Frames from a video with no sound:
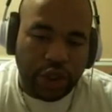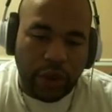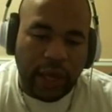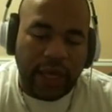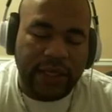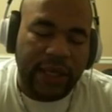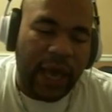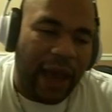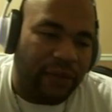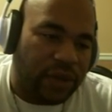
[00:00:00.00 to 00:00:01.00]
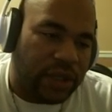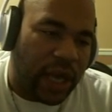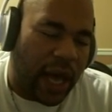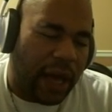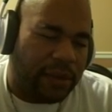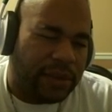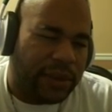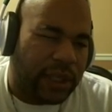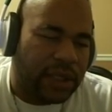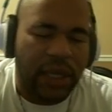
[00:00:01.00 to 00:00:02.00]
showcase the average
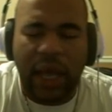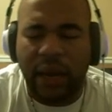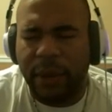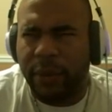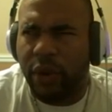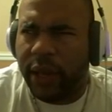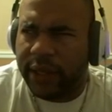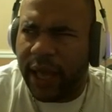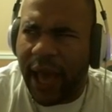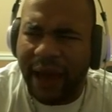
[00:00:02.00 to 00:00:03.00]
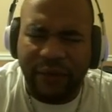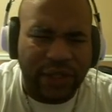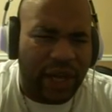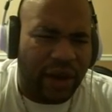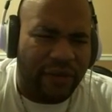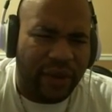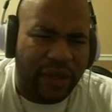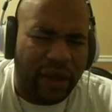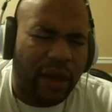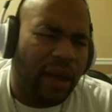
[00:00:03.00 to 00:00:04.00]
times, because a lot of people don't like to average out
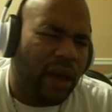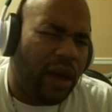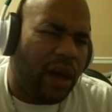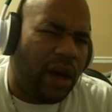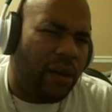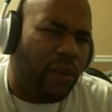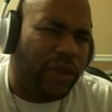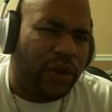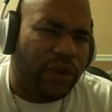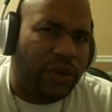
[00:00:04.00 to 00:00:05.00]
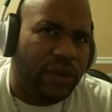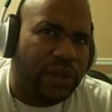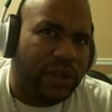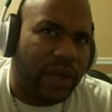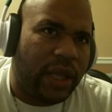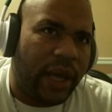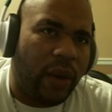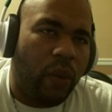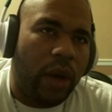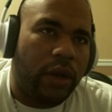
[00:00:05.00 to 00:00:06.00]
everything. What they'll do is they'll
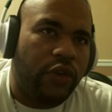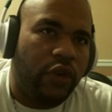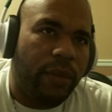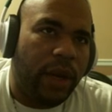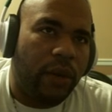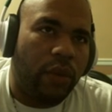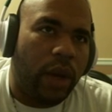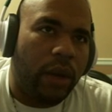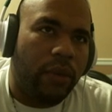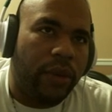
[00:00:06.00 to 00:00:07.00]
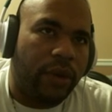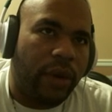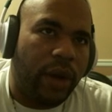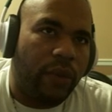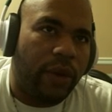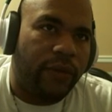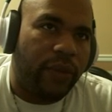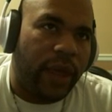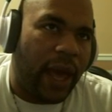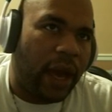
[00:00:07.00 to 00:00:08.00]
get like 1-2 minute run with a greater
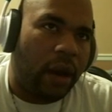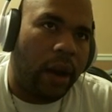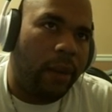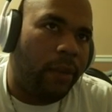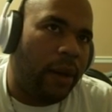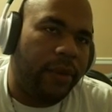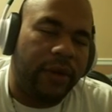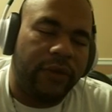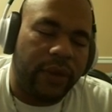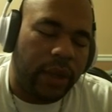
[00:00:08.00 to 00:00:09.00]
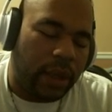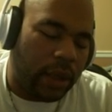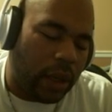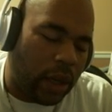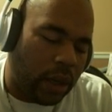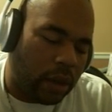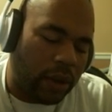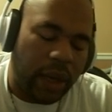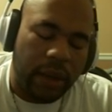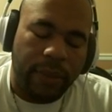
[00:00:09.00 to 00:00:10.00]
rift where they had great mob density,
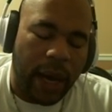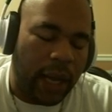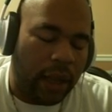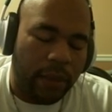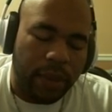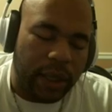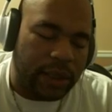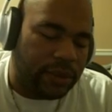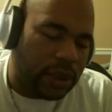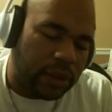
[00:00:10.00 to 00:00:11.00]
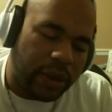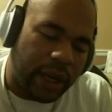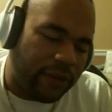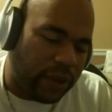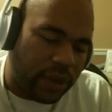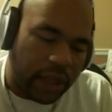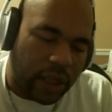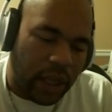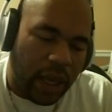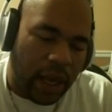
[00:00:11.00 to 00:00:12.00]
great pylon placement, great
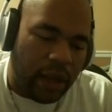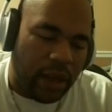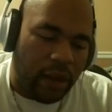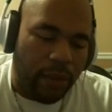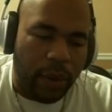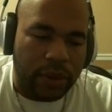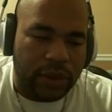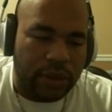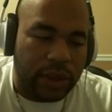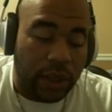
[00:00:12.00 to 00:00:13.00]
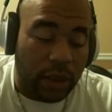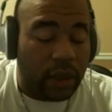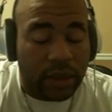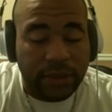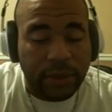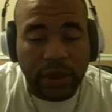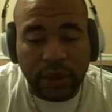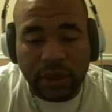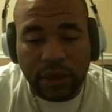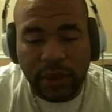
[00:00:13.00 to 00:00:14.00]
everything, and then they'll post you and tell you, look, this
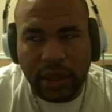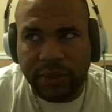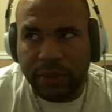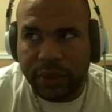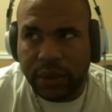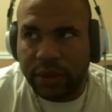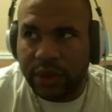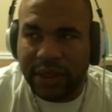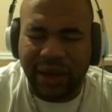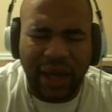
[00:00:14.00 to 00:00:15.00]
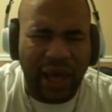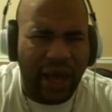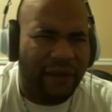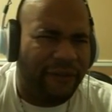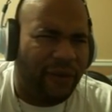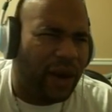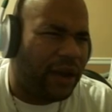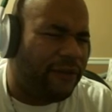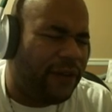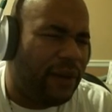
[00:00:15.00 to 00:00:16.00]
build can do 10 minutes, but when you do it, it's like, hey, I got
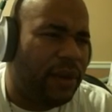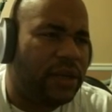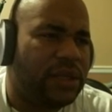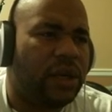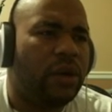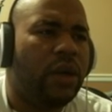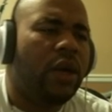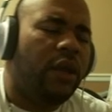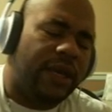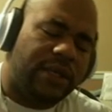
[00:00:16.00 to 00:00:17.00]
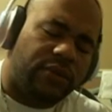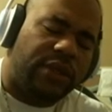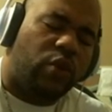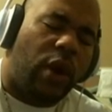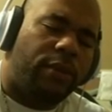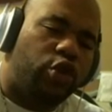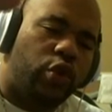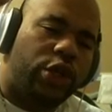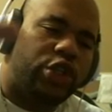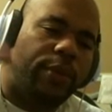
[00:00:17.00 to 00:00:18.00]
4, I got 5 minutes. So that's the reason why
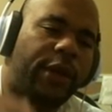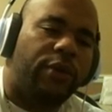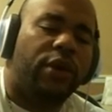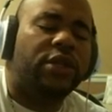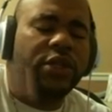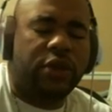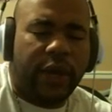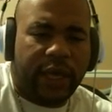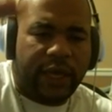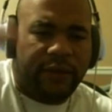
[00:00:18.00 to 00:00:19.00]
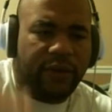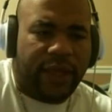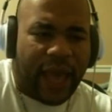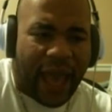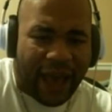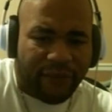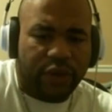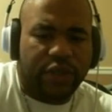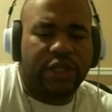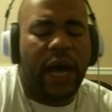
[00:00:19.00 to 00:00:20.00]
I'm doing so many runs, so I can give you the
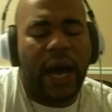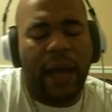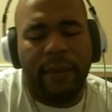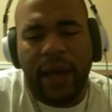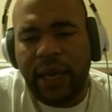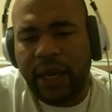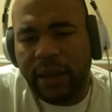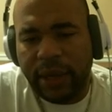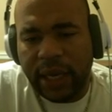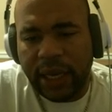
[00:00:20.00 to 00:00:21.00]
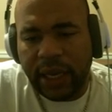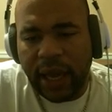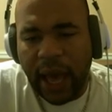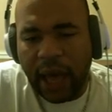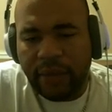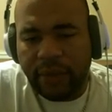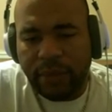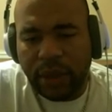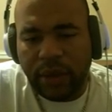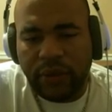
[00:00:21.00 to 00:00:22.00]
average time I ended up getting out
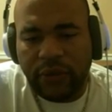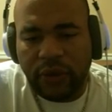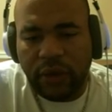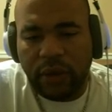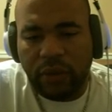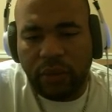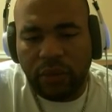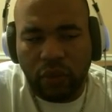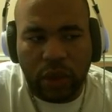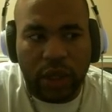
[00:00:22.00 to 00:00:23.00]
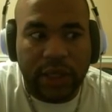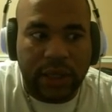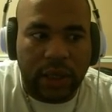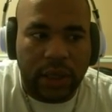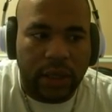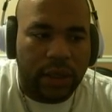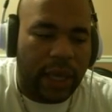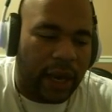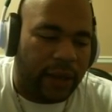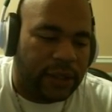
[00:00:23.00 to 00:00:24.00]
of the build, so you can
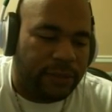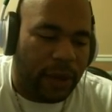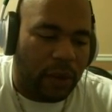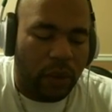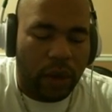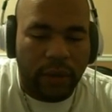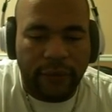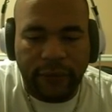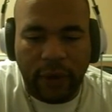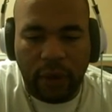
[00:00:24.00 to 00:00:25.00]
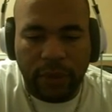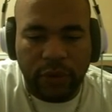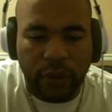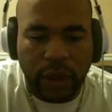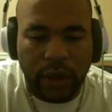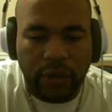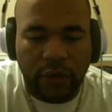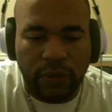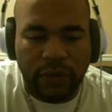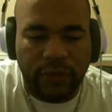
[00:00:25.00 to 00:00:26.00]
realistically kind of expect where to fall
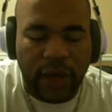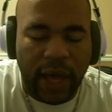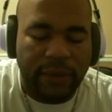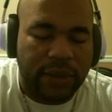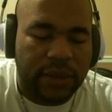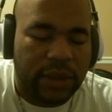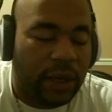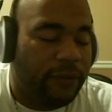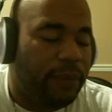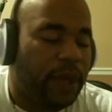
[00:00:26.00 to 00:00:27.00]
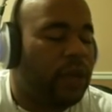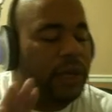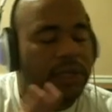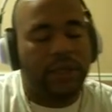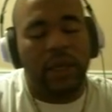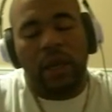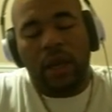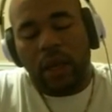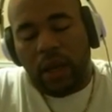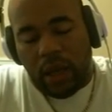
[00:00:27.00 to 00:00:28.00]
between in terms of times and stuff. But anyways,
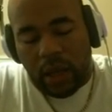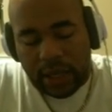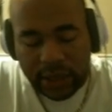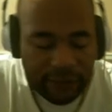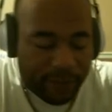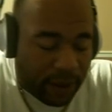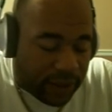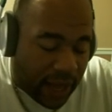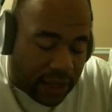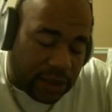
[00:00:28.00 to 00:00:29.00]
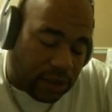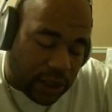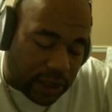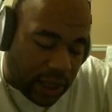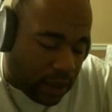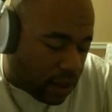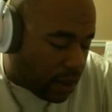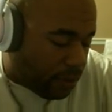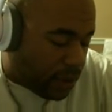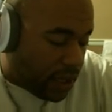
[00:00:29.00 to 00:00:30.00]
that's enough about that. So check that
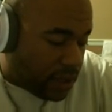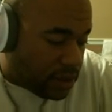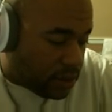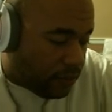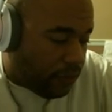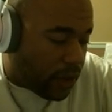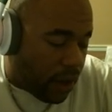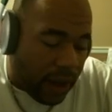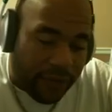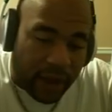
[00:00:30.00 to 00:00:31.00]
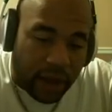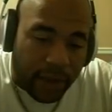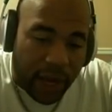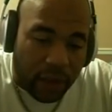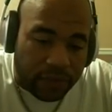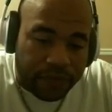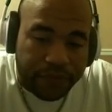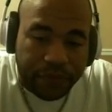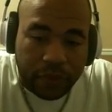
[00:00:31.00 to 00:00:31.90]
out in a couple days. I'll have that coming out.